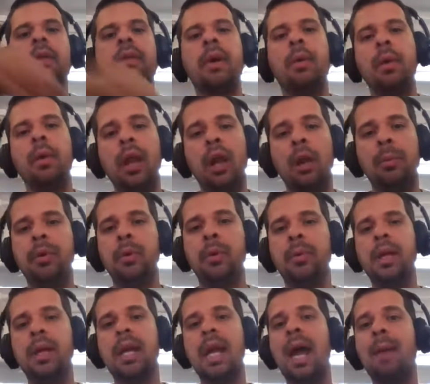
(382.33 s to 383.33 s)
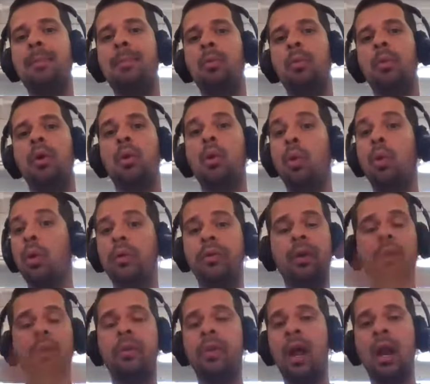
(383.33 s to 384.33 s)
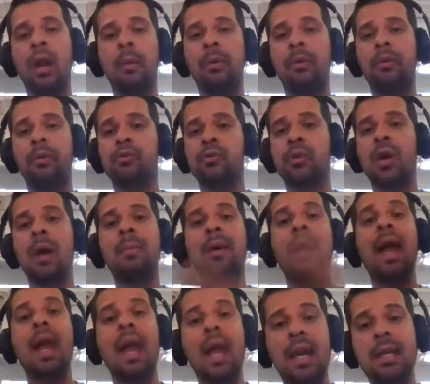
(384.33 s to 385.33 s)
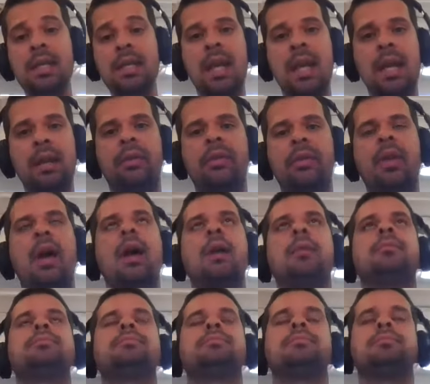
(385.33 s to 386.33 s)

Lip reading: that will help you recap on what all of those elements of drama and dance are.